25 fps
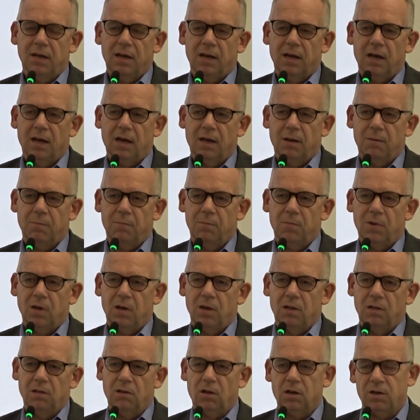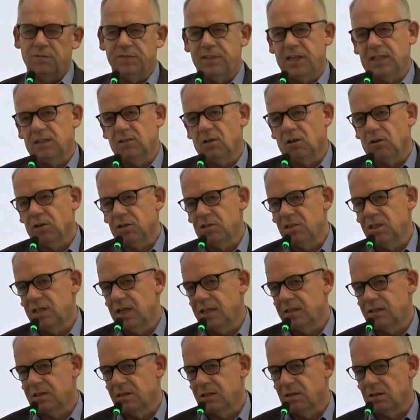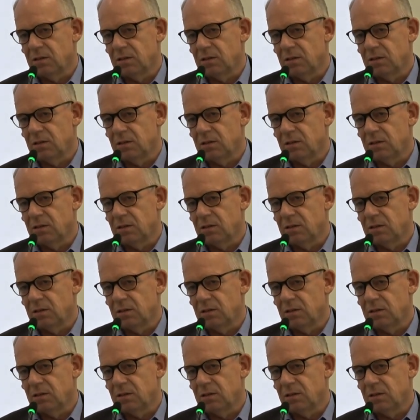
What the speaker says: A lot of technology that